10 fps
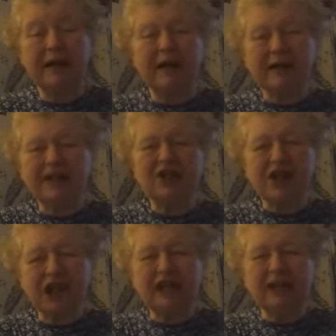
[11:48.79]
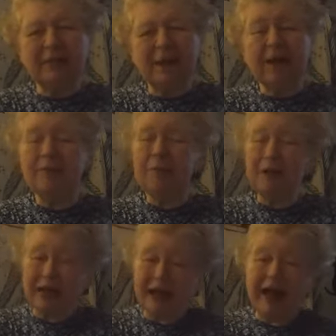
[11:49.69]
It's a shame, but
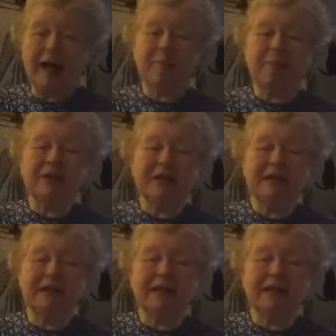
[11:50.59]
it happens.